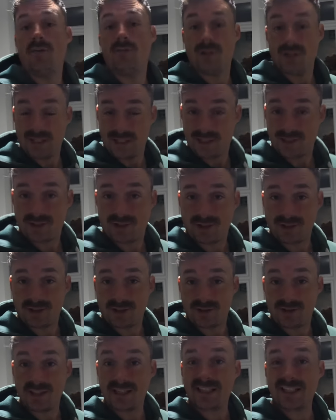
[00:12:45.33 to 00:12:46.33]
really
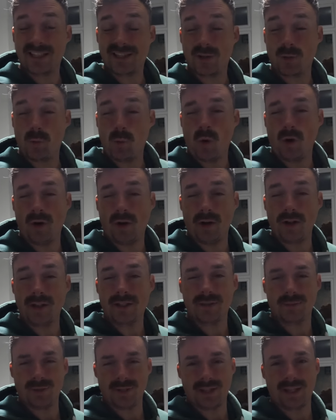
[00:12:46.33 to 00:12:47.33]
excited. This is the one
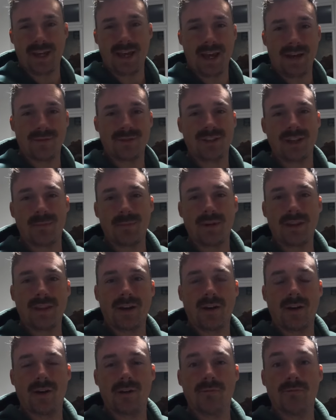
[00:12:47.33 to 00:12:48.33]
item which they have sent me that
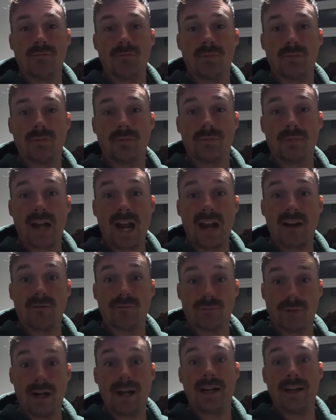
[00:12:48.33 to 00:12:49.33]
I
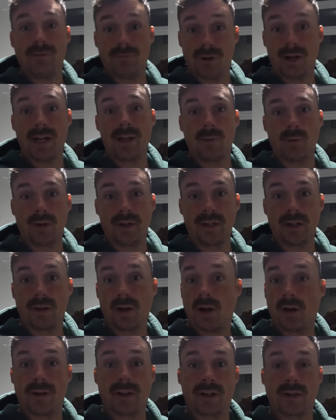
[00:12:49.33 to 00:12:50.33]
really, really wanted.
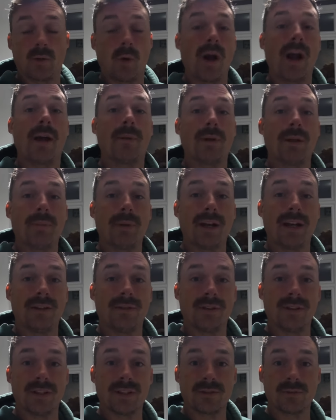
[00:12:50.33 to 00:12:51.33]
I'd have quite happily paid
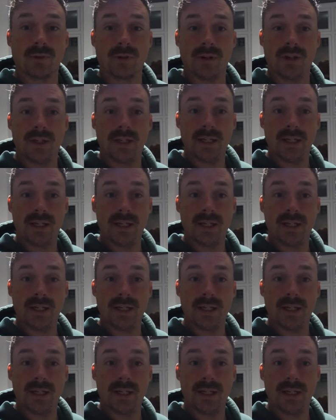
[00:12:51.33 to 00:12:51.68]
for this one.